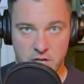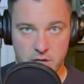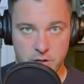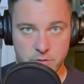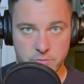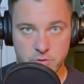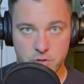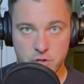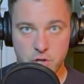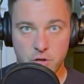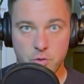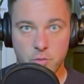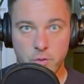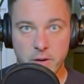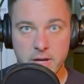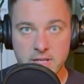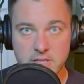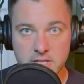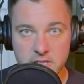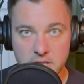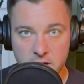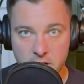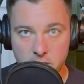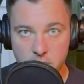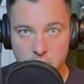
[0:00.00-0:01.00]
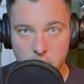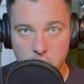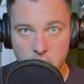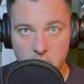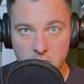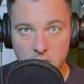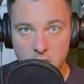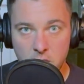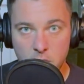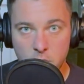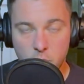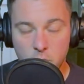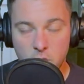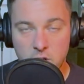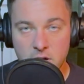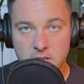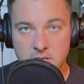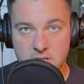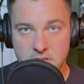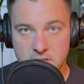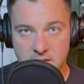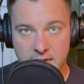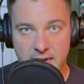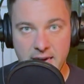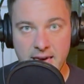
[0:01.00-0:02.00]
2 weeks ago were
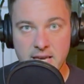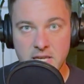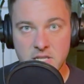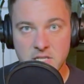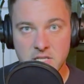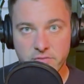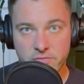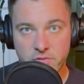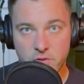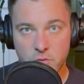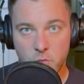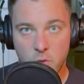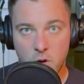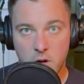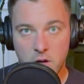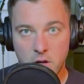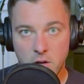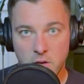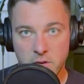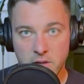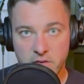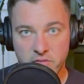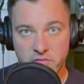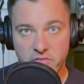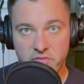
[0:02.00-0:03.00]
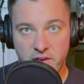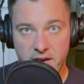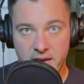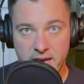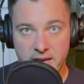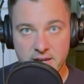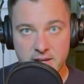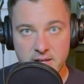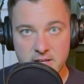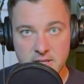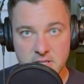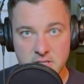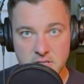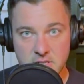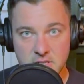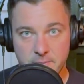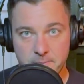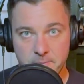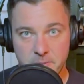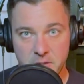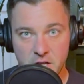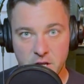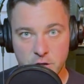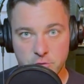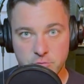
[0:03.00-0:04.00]
kings of the world in Vegas,
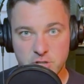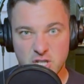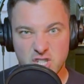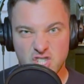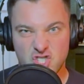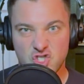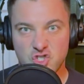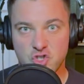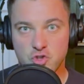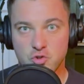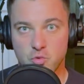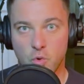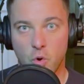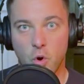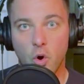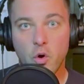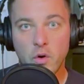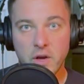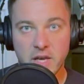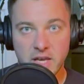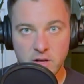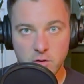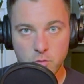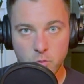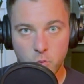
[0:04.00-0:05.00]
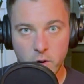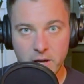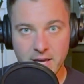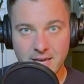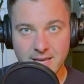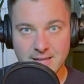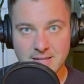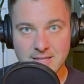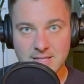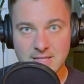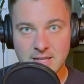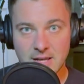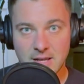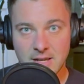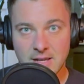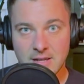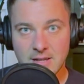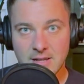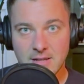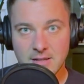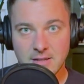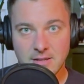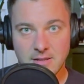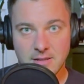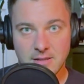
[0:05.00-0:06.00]
destroying wingers
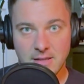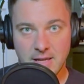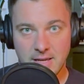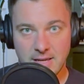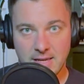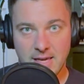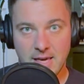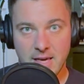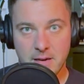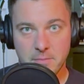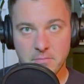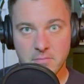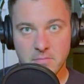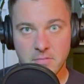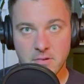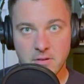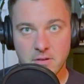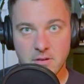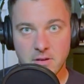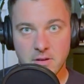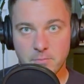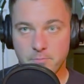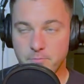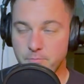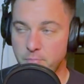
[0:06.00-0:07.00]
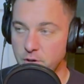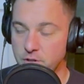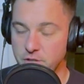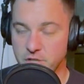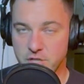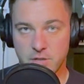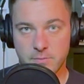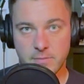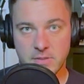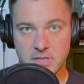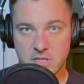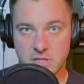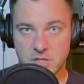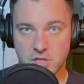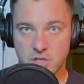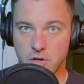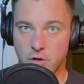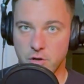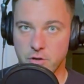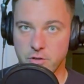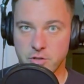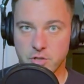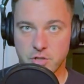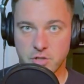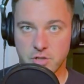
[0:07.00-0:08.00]
like him, pushing them into
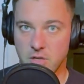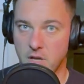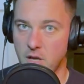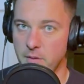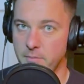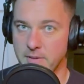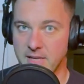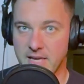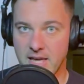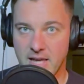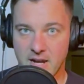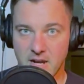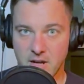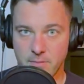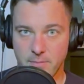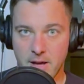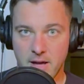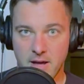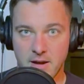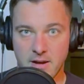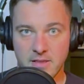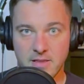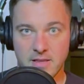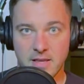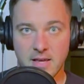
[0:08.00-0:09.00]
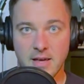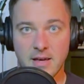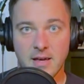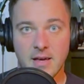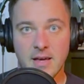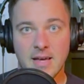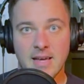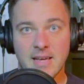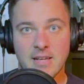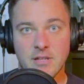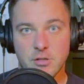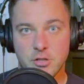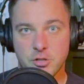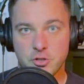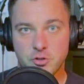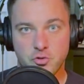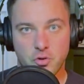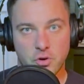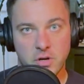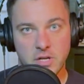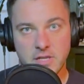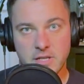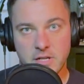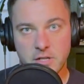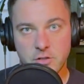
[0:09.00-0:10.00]
touch, getting them out of there,
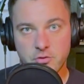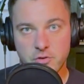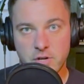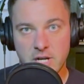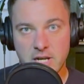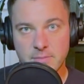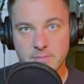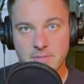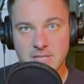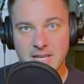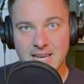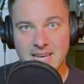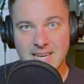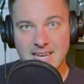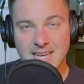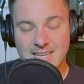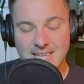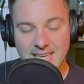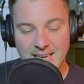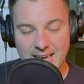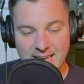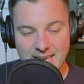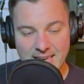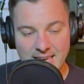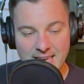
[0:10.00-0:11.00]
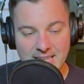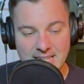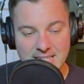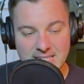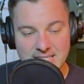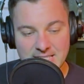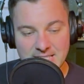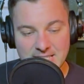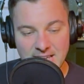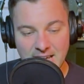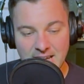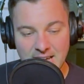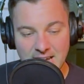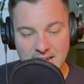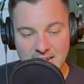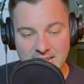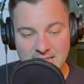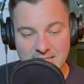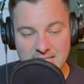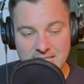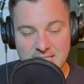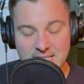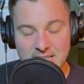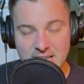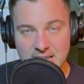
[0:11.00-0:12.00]
destroying their dreams. Yet he
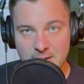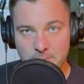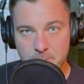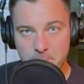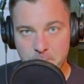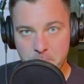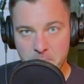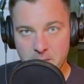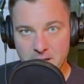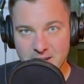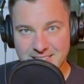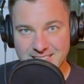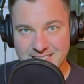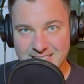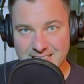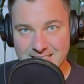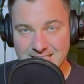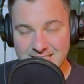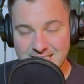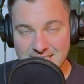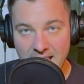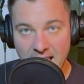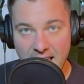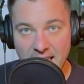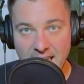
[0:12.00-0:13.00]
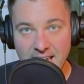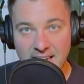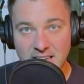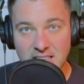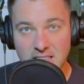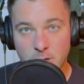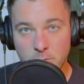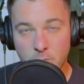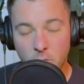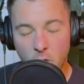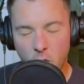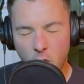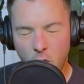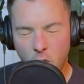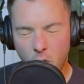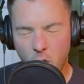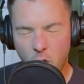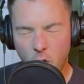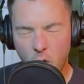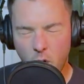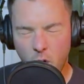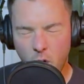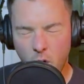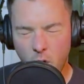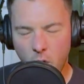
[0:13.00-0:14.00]
decides to take them
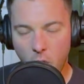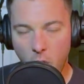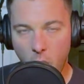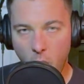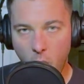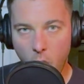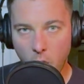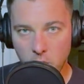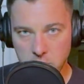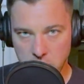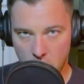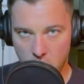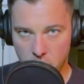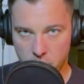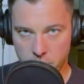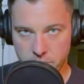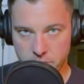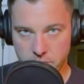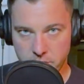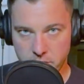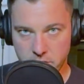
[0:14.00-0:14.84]
all on.